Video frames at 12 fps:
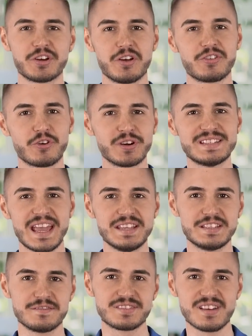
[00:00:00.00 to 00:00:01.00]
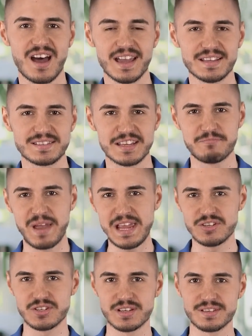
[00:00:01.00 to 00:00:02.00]
authoritative sites and
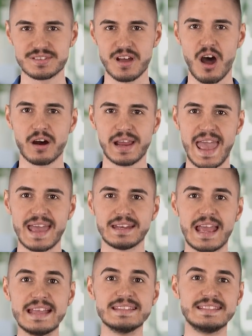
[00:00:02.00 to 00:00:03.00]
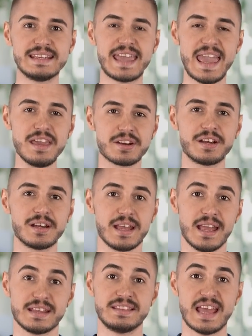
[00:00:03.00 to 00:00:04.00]
pages are an indicator
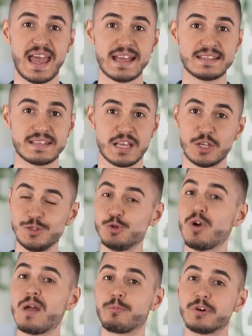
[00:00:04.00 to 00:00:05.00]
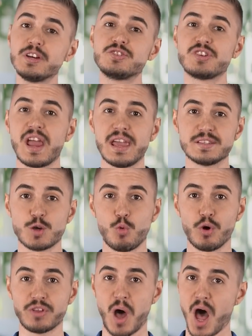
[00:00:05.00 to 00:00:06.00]
that you appreciate
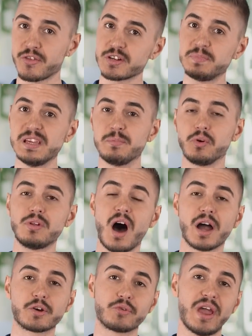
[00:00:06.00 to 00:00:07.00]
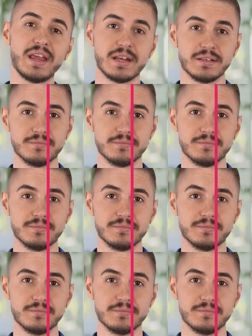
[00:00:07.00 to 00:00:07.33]
what other people are creating.